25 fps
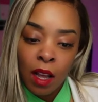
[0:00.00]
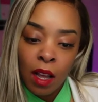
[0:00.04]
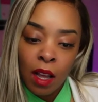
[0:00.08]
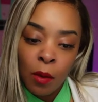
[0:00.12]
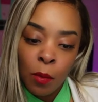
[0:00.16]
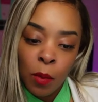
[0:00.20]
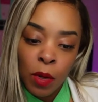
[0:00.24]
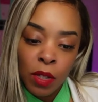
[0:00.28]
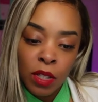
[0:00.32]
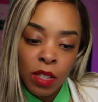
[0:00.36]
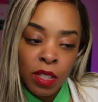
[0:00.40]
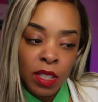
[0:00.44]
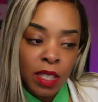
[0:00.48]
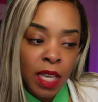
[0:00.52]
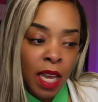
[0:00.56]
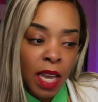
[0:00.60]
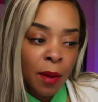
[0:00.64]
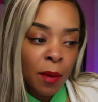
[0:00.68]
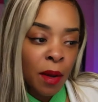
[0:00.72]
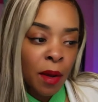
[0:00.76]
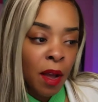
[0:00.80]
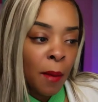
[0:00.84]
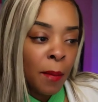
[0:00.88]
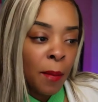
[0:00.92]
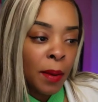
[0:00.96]
What you say,
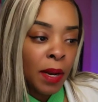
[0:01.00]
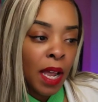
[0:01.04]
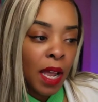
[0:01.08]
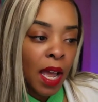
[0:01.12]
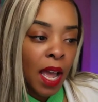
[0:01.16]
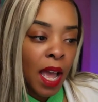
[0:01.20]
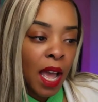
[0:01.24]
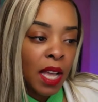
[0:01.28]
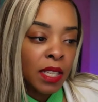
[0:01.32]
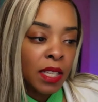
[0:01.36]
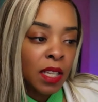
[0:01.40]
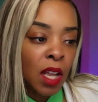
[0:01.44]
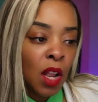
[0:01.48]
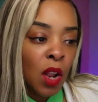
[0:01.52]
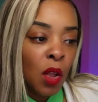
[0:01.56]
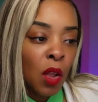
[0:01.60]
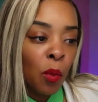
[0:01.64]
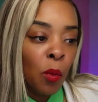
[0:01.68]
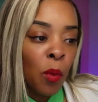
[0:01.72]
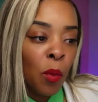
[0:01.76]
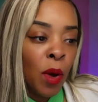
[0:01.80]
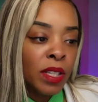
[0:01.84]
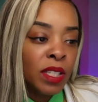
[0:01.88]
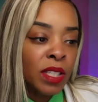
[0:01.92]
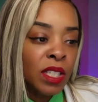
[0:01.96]
um,
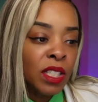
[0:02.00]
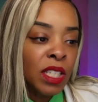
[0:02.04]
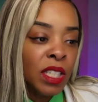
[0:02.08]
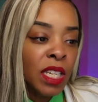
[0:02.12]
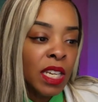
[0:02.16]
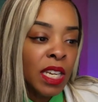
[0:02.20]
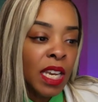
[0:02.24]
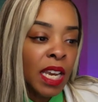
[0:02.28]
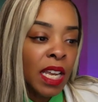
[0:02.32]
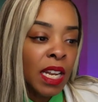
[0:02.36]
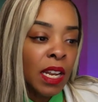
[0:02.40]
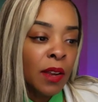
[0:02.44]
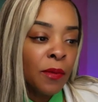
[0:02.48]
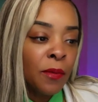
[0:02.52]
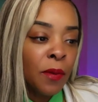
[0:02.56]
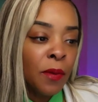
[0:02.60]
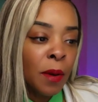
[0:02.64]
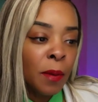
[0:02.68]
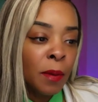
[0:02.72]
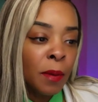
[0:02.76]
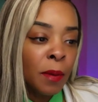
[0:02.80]
Wasn't she getting it from the